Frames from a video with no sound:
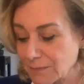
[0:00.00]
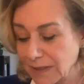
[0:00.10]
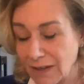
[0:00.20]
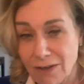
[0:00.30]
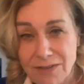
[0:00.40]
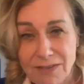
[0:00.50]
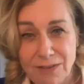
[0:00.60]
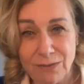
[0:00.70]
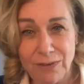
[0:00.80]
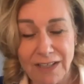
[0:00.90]
But
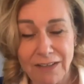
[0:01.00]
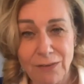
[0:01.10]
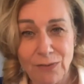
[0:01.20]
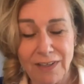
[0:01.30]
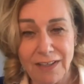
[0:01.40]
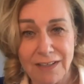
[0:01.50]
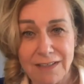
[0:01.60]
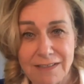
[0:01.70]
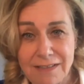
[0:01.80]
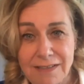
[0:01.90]
also, the other thing
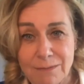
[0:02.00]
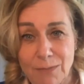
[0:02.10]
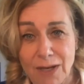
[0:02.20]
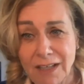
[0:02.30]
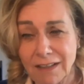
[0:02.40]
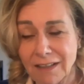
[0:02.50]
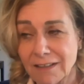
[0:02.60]
is the model